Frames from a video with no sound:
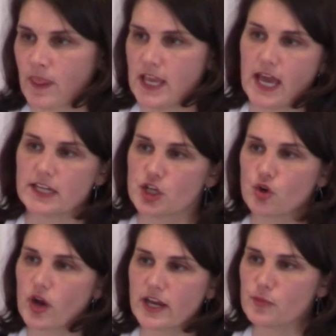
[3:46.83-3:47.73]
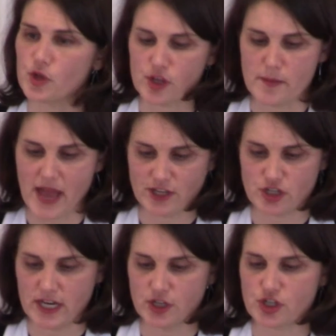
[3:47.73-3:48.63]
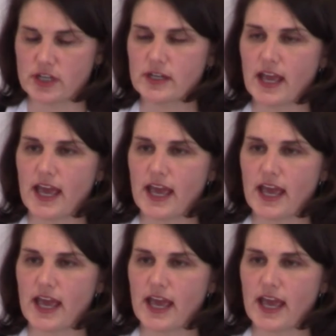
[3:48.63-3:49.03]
He had an incredible imagination